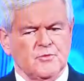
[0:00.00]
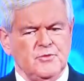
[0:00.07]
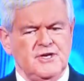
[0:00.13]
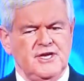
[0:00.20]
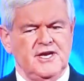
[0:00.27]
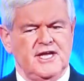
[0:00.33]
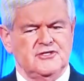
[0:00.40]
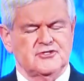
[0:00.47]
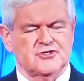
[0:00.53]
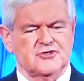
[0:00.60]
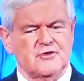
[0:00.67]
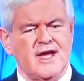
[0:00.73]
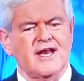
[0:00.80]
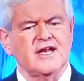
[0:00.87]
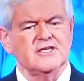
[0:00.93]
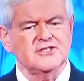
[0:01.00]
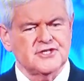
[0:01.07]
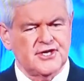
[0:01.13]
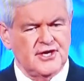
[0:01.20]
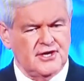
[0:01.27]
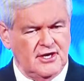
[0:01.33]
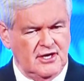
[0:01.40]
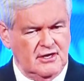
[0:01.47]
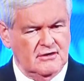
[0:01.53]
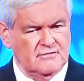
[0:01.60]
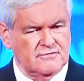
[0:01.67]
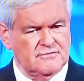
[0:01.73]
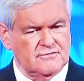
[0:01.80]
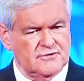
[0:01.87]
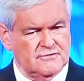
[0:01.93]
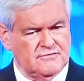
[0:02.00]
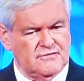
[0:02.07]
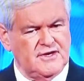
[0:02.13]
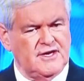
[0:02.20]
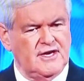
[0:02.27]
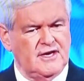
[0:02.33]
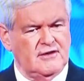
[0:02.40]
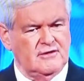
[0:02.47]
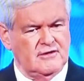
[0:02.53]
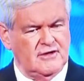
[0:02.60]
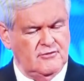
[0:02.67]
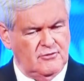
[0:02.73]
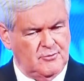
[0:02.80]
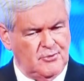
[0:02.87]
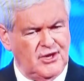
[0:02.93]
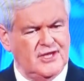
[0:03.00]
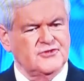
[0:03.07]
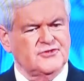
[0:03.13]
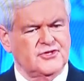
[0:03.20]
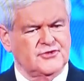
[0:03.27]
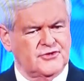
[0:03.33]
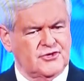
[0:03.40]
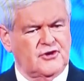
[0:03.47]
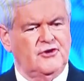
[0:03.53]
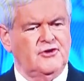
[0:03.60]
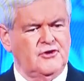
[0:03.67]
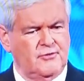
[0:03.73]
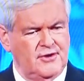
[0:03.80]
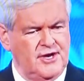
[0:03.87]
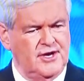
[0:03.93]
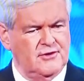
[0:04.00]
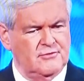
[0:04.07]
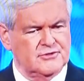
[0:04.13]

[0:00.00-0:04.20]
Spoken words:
we need a strategy of defeating and replacing the current Iranian